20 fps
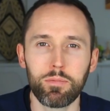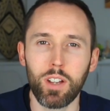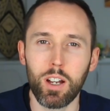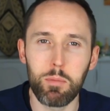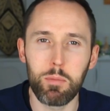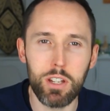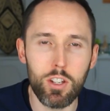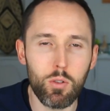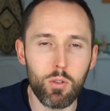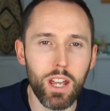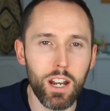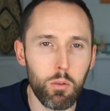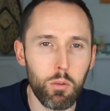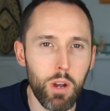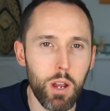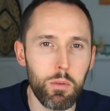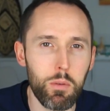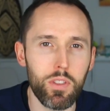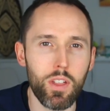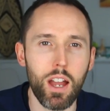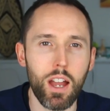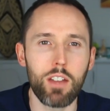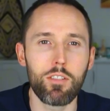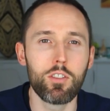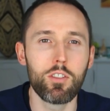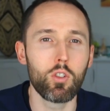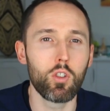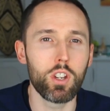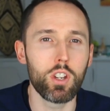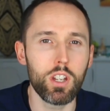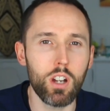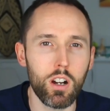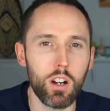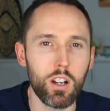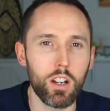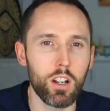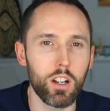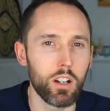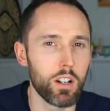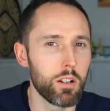I mean, you'll get away with that if you're
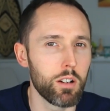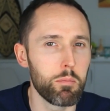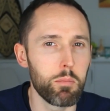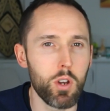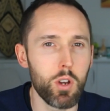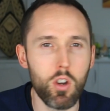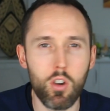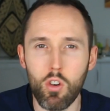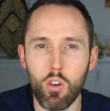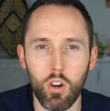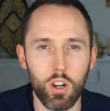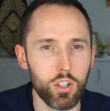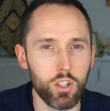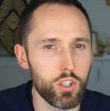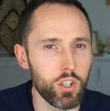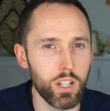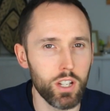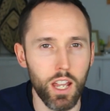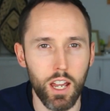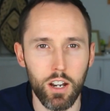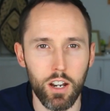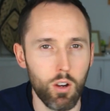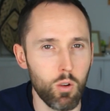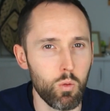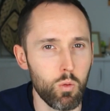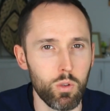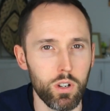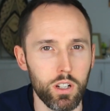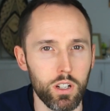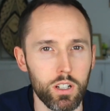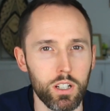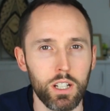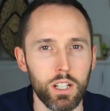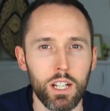younger, but not as you're getting older.